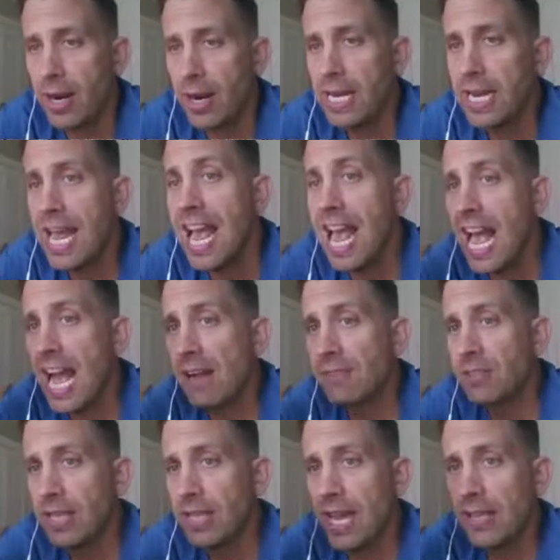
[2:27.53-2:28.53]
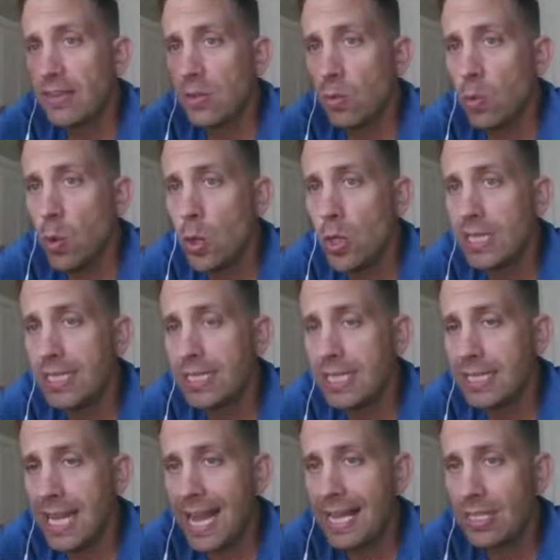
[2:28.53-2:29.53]
right? After that, the wood is
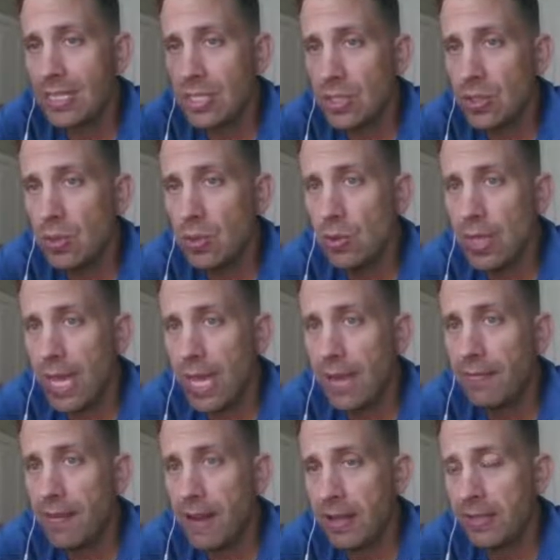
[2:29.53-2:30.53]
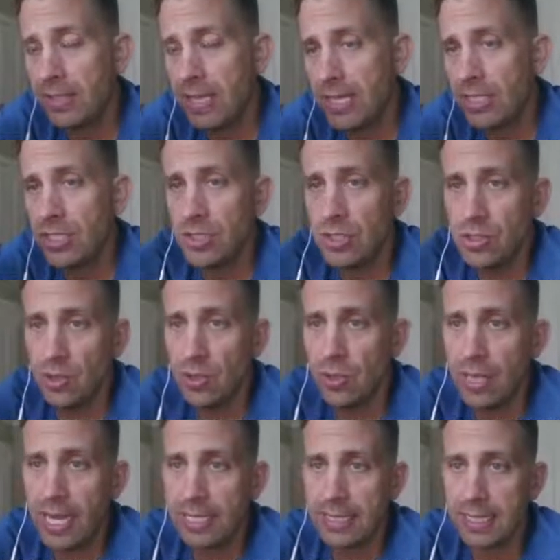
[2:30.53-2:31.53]
attached to that foundation, to
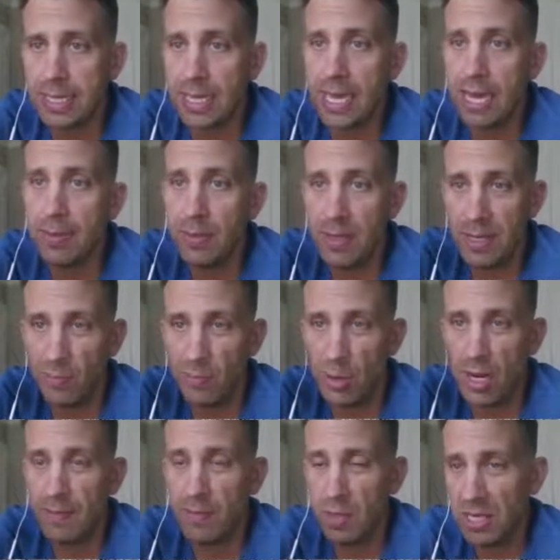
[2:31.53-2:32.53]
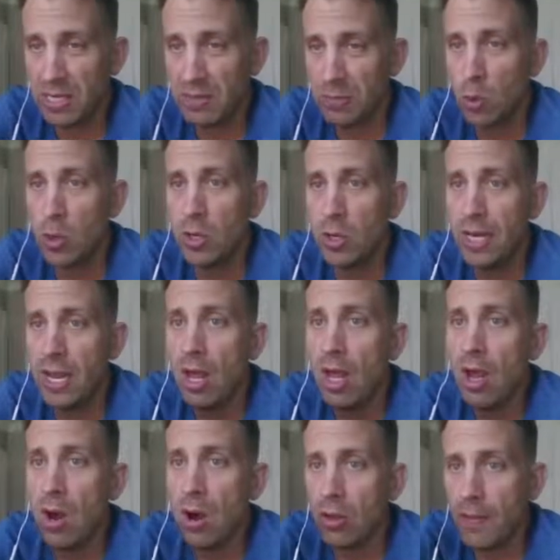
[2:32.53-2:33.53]
that slab. And when I mean wood,
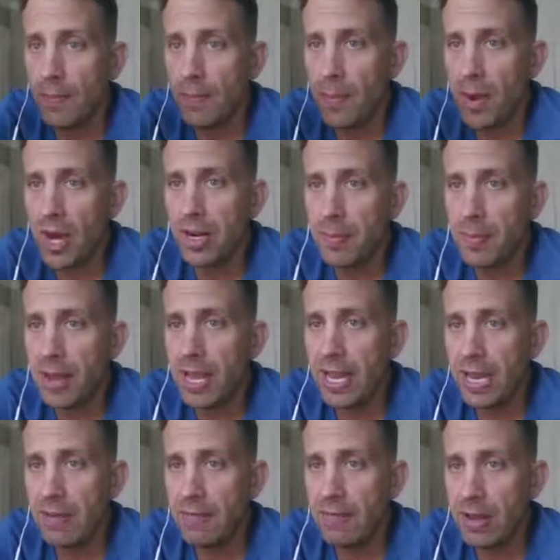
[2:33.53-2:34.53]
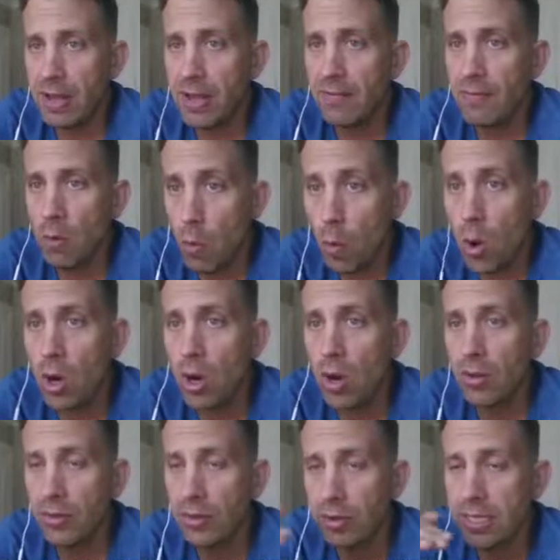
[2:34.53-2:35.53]
on the bottom of a
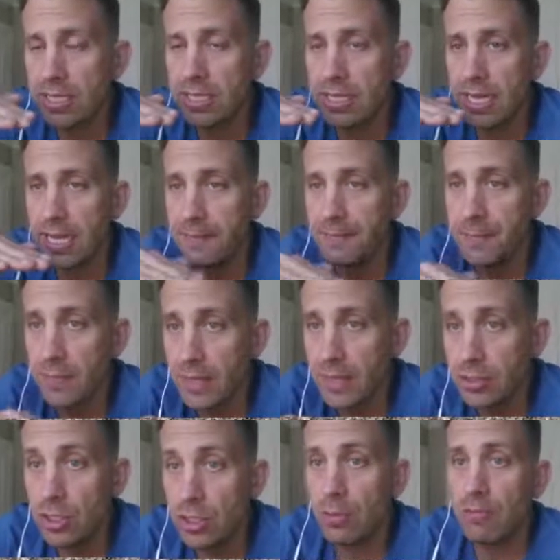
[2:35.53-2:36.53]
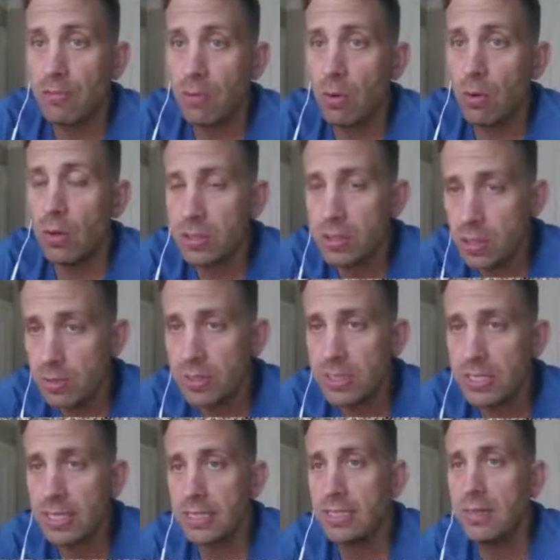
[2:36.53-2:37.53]
wall, there is a 2x4 or
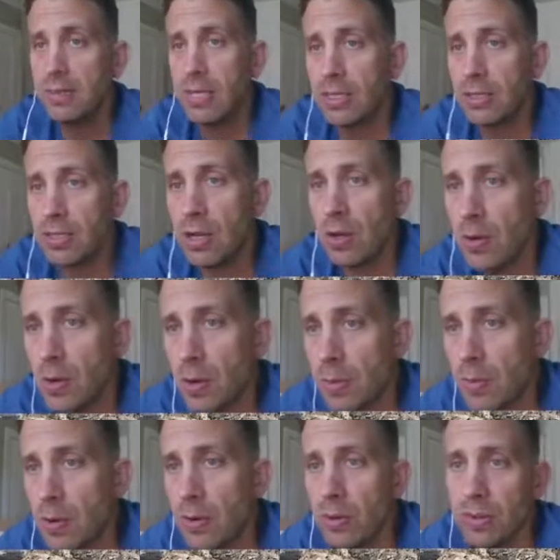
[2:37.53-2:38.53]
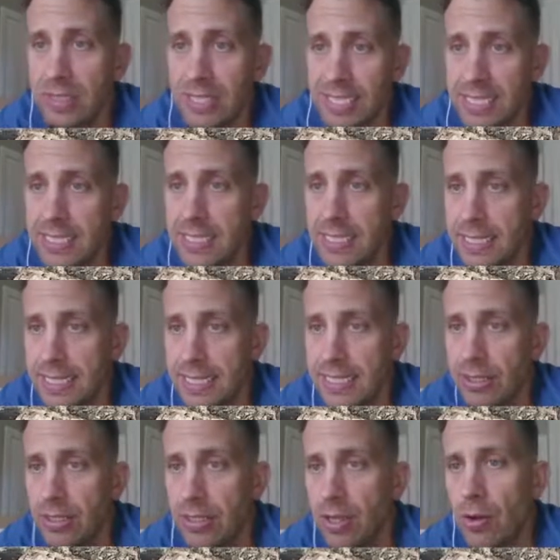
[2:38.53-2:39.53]
2x6, depending on the home or
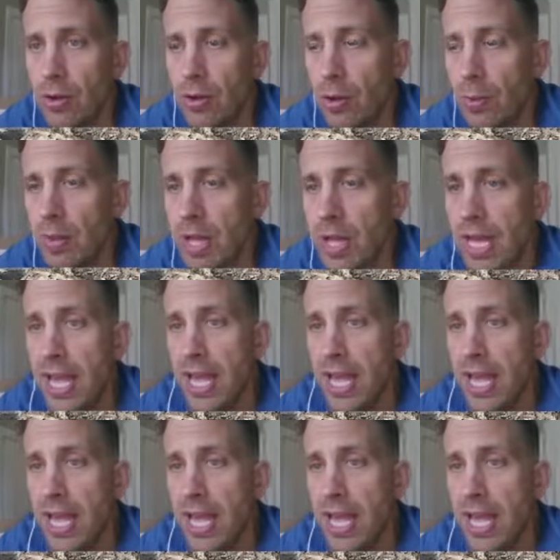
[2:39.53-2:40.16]
interior of the home,